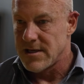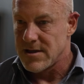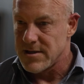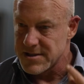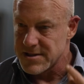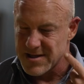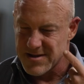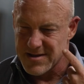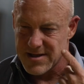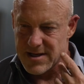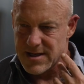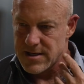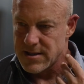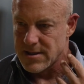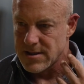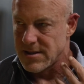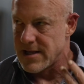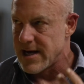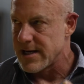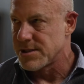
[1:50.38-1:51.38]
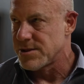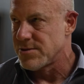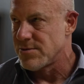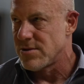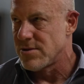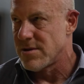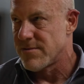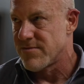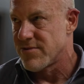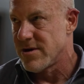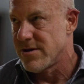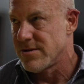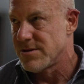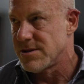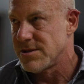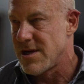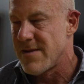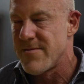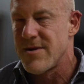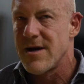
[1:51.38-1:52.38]
and also the intellectual
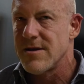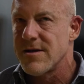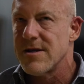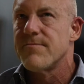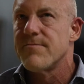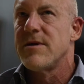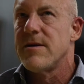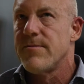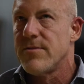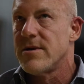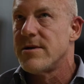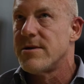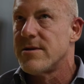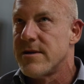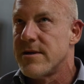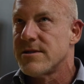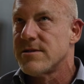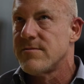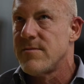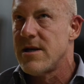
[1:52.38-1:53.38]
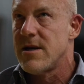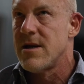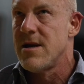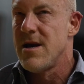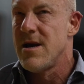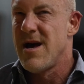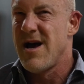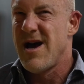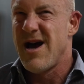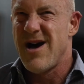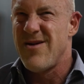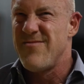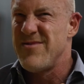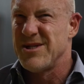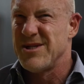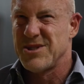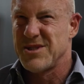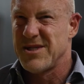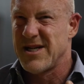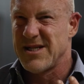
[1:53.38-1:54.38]
approach. I mean, I think people underestimate how
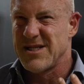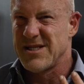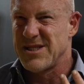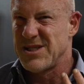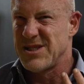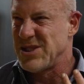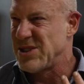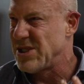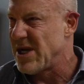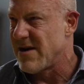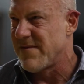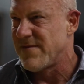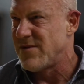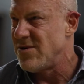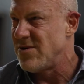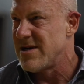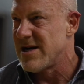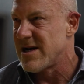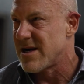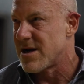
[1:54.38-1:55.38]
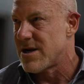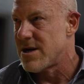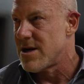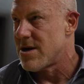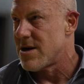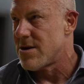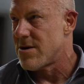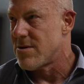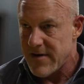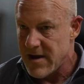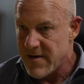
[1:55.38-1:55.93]
much like stuff you got to know.